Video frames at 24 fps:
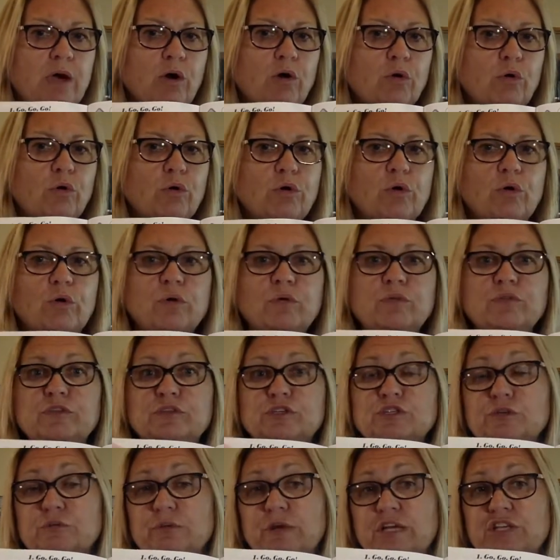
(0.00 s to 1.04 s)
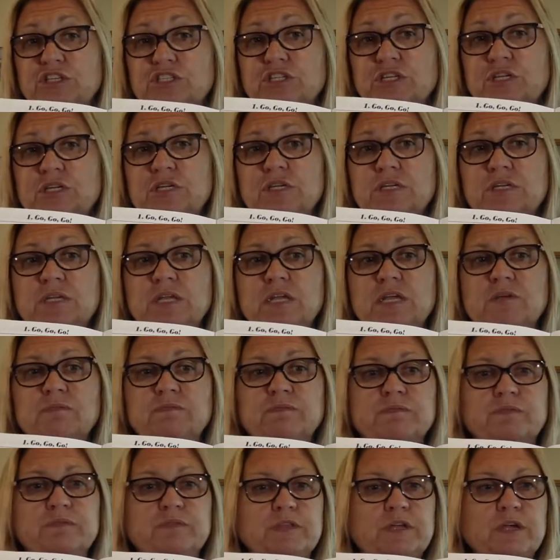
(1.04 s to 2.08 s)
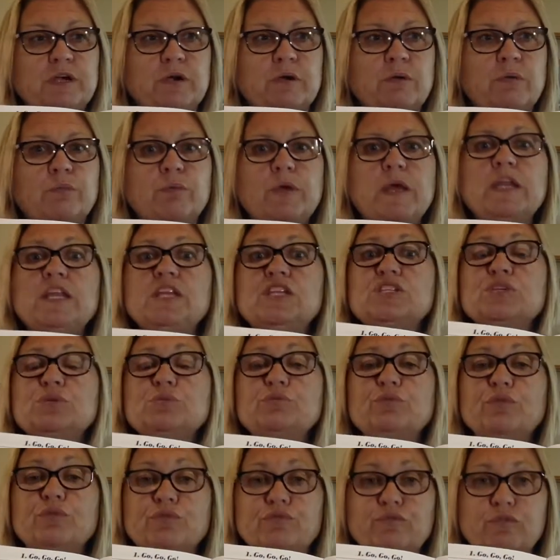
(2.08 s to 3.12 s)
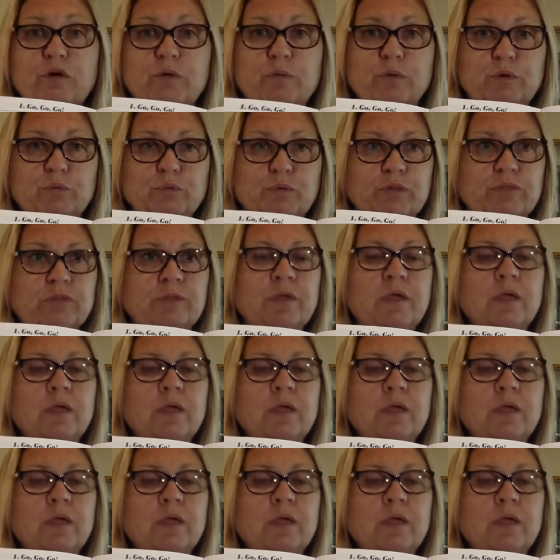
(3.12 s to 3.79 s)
or the direction if they're ready to move forward with